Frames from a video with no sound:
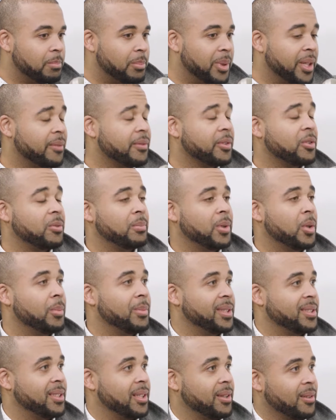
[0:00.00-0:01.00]
pivotal
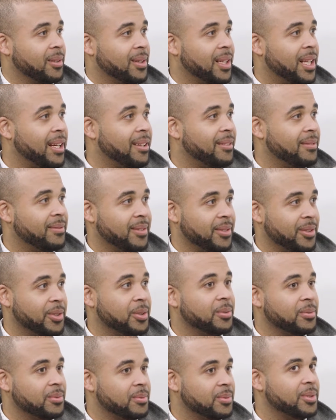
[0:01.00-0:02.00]
moments in their life, and
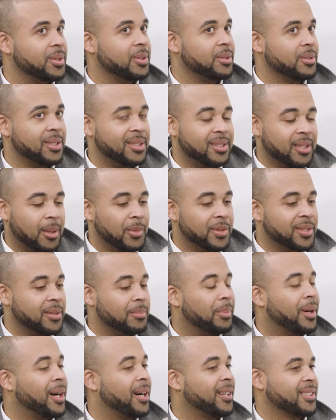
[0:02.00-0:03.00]
it's almost
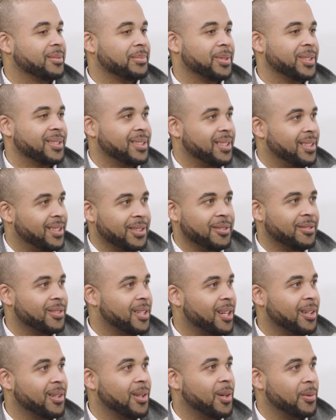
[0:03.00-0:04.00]
impossible to see that you're
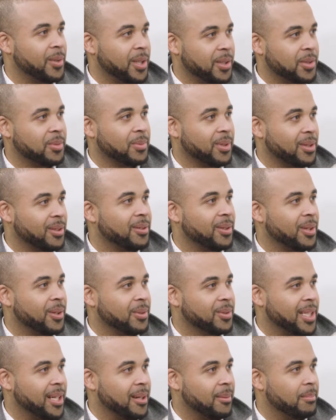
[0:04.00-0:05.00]
not alone. He's with you the
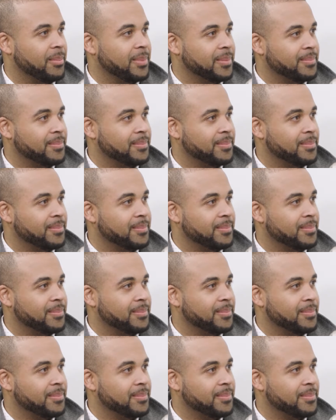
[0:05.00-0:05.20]
whole time.